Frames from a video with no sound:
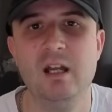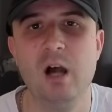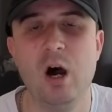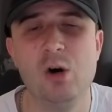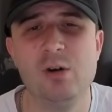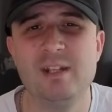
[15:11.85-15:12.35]

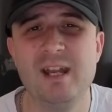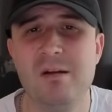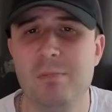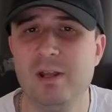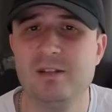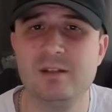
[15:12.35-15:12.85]
oh yeah,
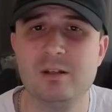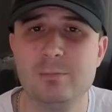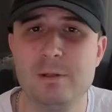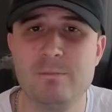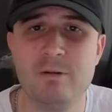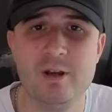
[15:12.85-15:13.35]
but it's going to
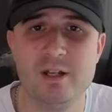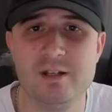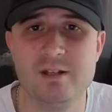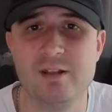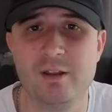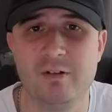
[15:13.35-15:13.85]
be printed
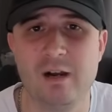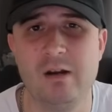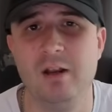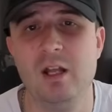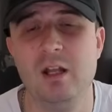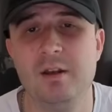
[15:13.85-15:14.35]
into the ground.